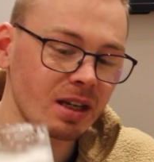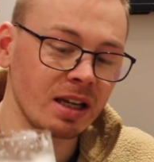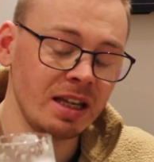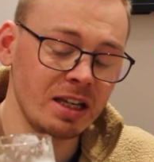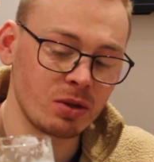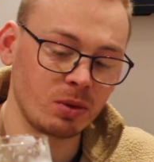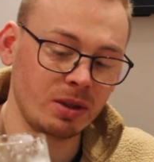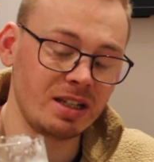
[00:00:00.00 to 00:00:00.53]

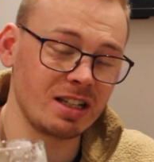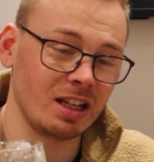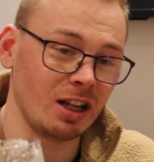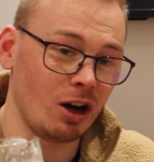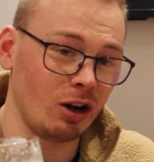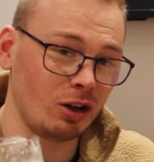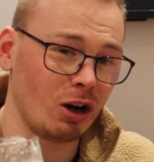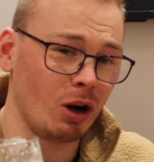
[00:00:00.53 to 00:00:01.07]
This one is a
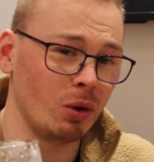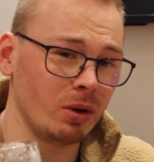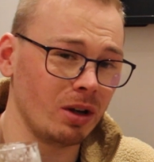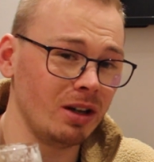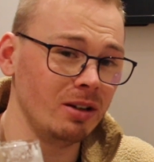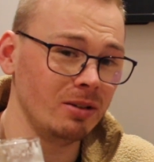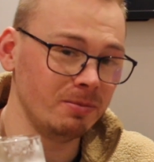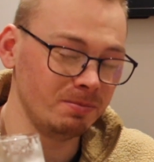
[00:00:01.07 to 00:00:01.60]
lot
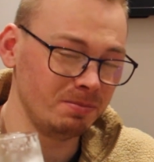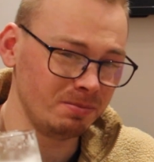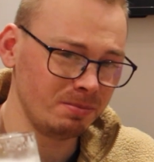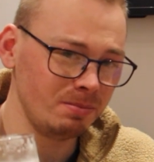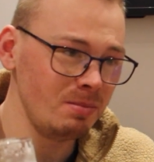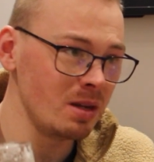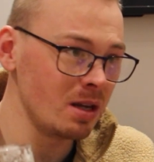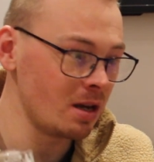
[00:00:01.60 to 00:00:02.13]
colder.
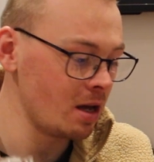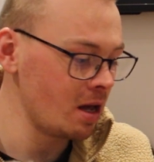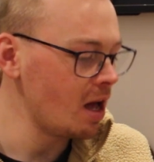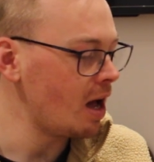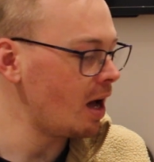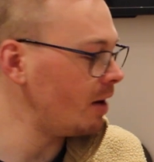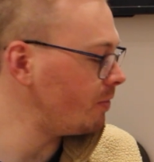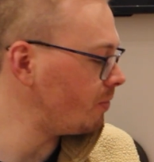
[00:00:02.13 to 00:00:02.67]

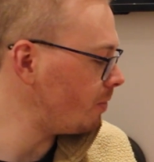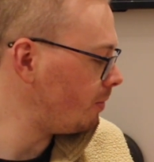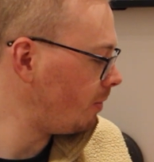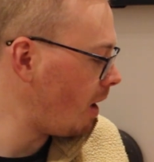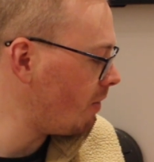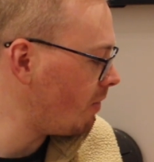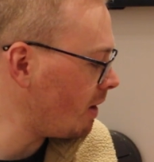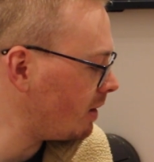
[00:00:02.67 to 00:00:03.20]
I've
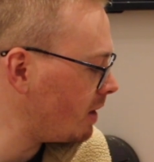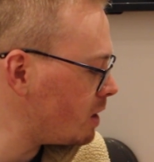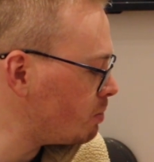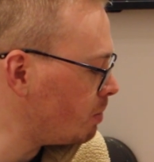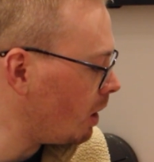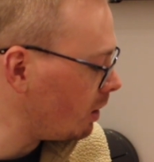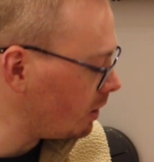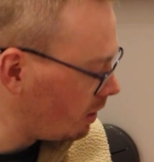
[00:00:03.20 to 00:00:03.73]
had this
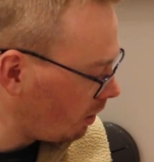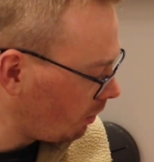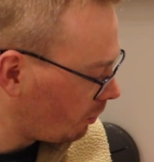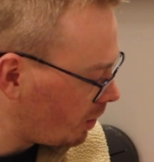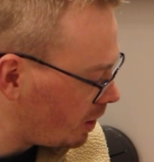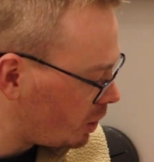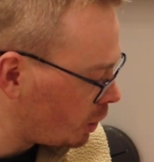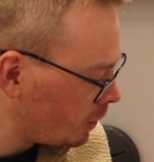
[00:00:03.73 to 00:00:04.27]
bottle in the
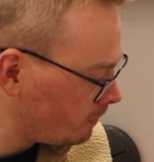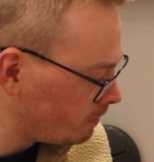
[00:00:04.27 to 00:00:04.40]
fridge